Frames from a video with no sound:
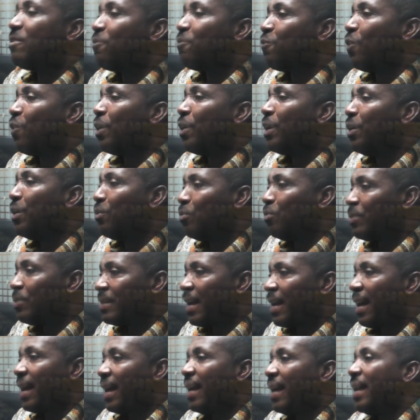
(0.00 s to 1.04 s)
for one will
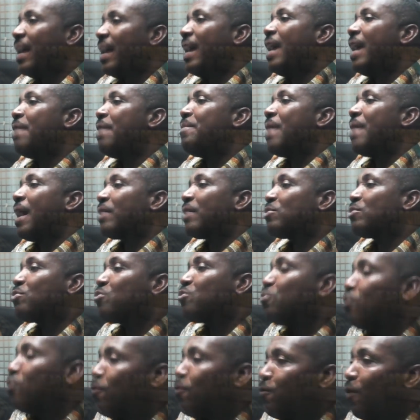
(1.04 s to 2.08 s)
say, maybe are
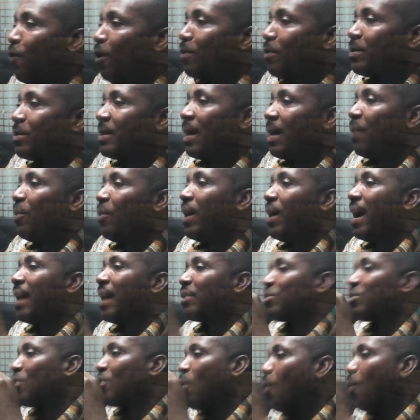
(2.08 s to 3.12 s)
2 forms now, we are
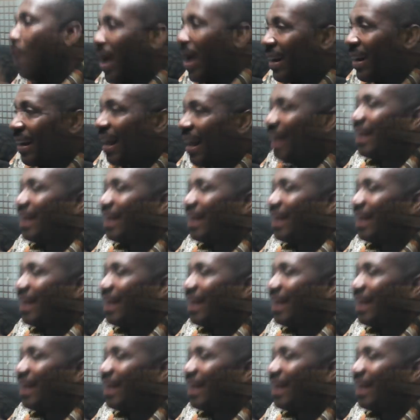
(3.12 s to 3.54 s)
to one.